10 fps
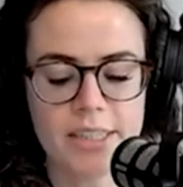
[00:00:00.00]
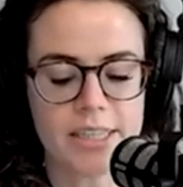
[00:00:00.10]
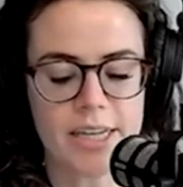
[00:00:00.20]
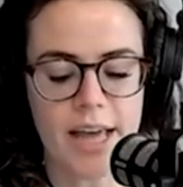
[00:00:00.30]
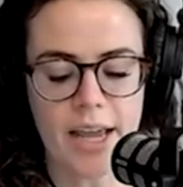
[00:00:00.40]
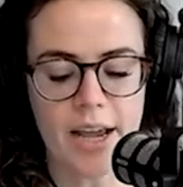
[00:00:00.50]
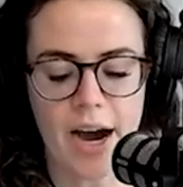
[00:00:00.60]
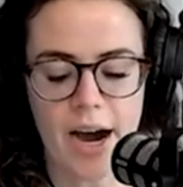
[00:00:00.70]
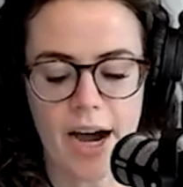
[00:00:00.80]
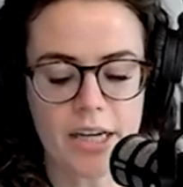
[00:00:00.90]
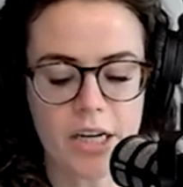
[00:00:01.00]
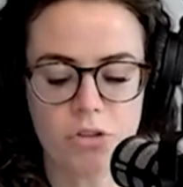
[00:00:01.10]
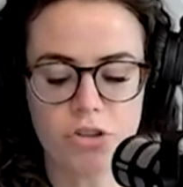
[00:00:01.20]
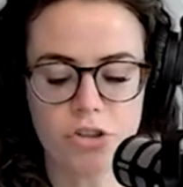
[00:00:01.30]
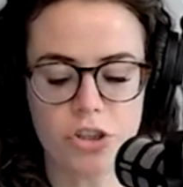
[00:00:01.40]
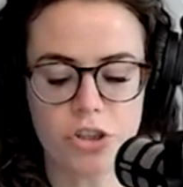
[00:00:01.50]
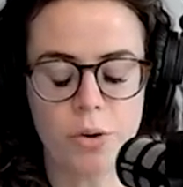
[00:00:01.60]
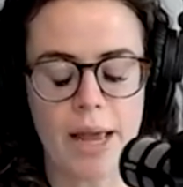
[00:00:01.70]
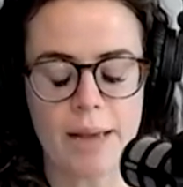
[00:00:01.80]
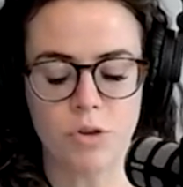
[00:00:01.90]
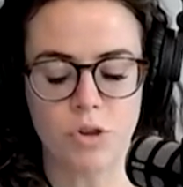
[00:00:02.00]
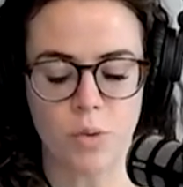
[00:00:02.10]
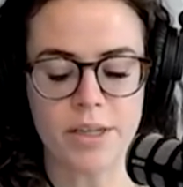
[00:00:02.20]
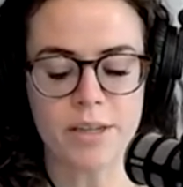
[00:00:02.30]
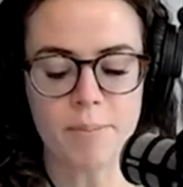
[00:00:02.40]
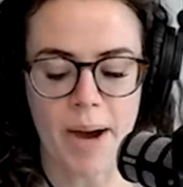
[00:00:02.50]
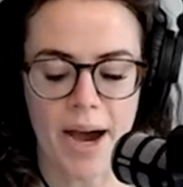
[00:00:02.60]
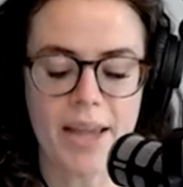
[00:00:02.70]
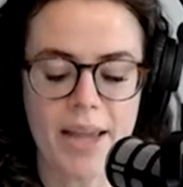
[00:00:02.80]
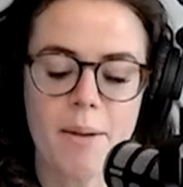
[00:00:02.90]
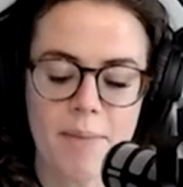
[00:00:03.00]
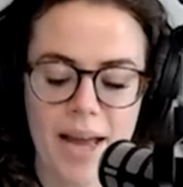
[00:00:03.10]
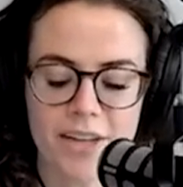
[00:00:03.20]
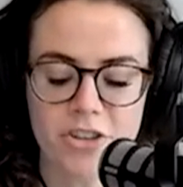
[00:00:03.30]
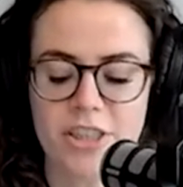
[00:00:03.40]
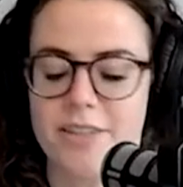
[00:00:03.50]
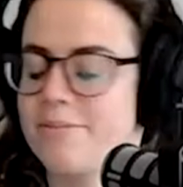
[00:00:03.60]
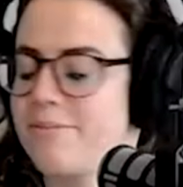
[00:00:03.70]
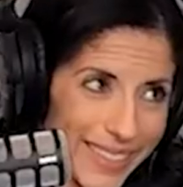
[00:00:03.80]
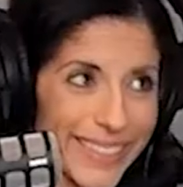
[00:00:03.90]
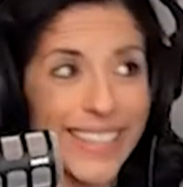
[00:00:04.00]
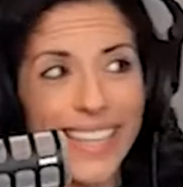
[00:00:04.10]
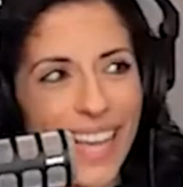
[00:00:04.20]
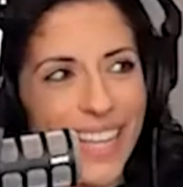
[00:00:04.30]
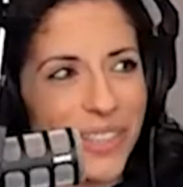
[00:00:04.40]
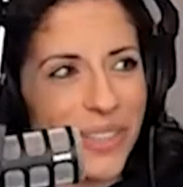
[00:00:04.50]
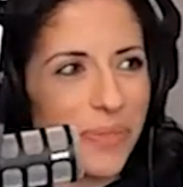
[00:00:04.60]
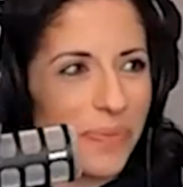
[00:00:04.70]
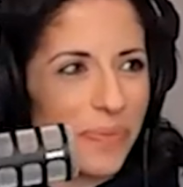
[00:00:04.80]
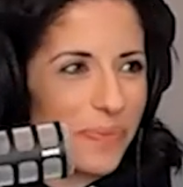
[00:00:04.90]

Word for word: Today, I, Coach Sue, am joined by Maji. Hey, Sue.